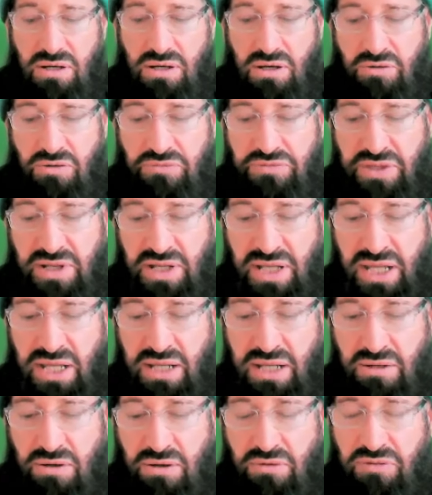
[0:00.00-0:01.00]
of the
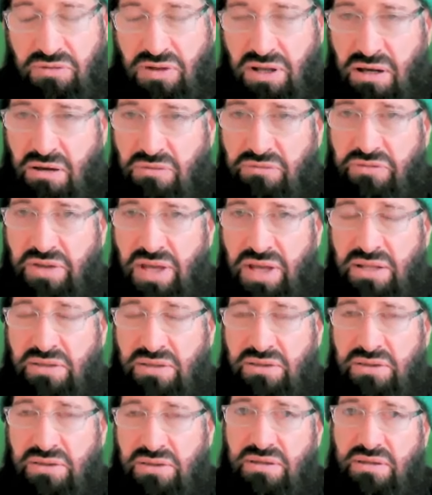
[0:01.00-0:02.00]
need of love
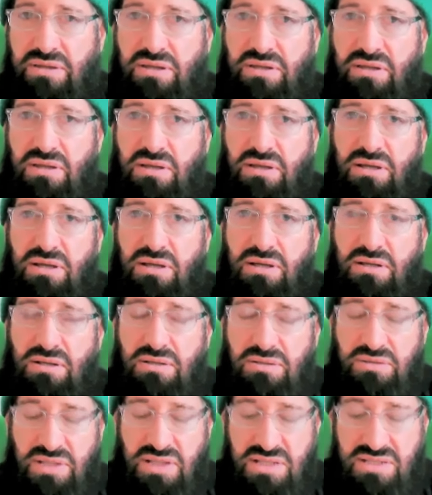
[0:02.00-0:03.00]
and
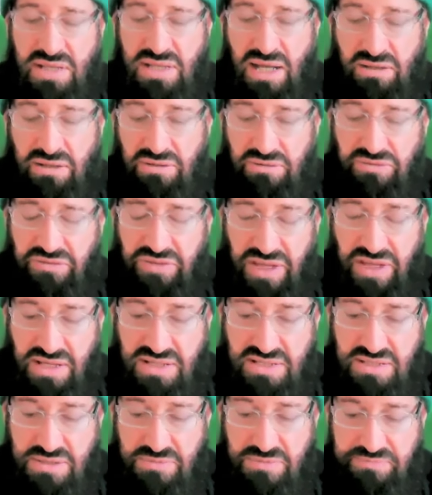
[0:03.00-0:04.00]
this kind of
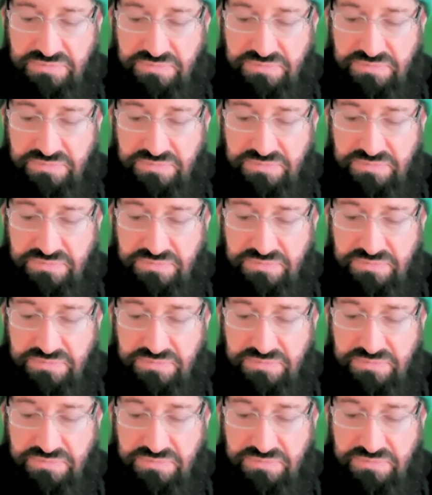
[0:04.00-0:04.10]
things.